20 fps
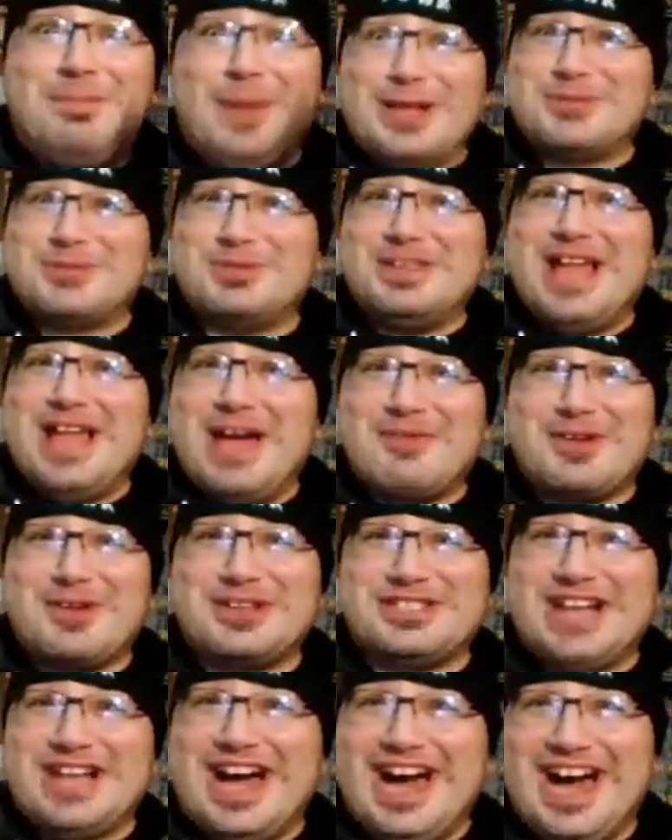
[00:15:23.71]
they can
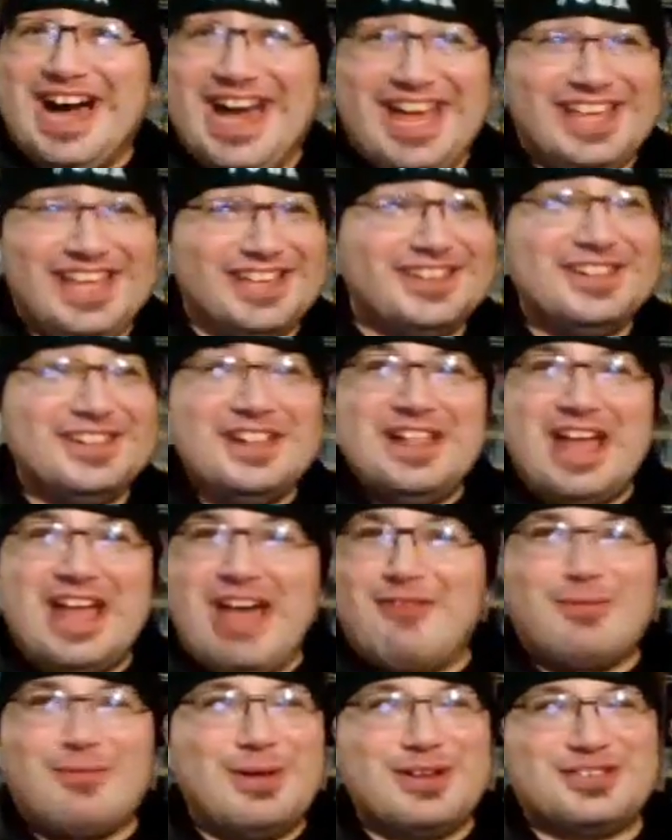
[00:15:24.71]
never die.
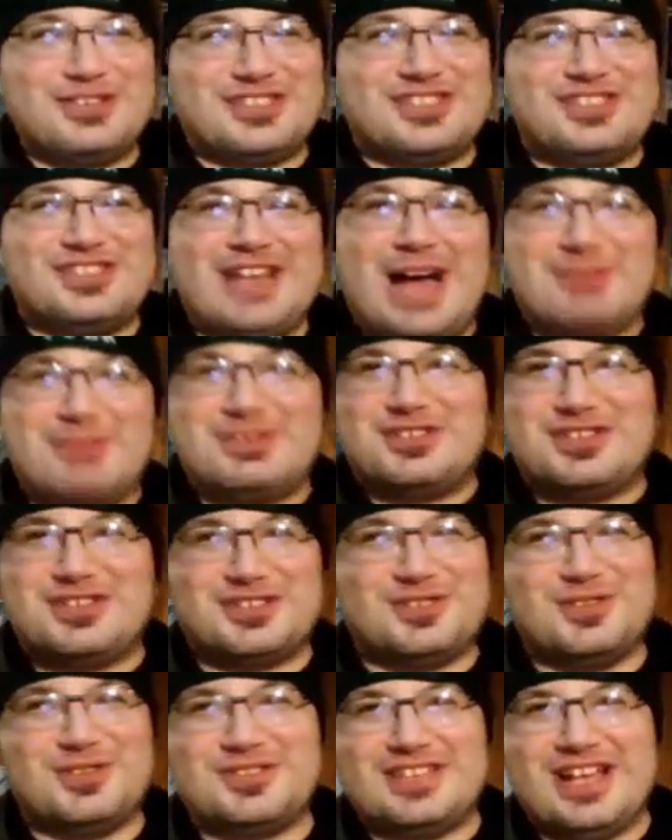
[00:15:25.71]
Everyone just stops and
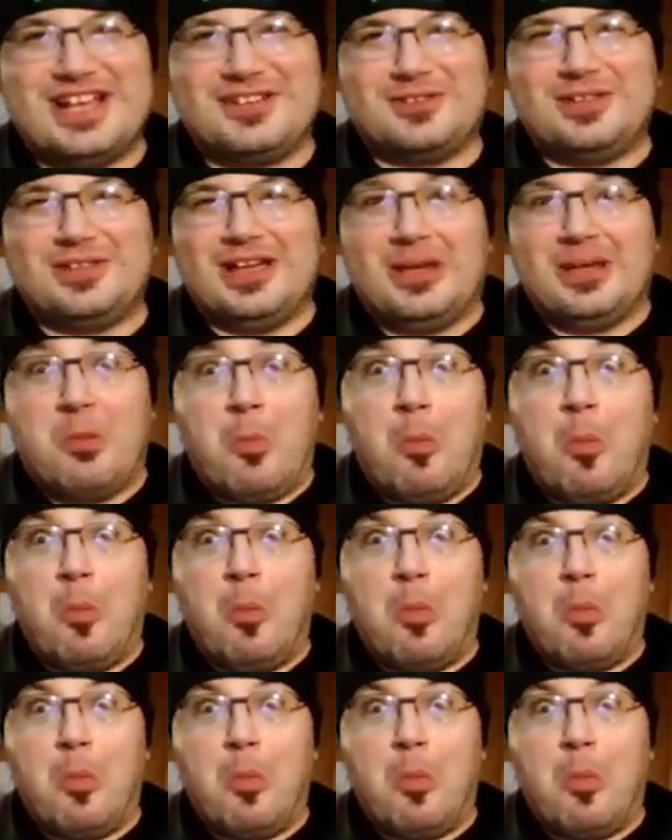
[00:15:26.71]
just looks at her like,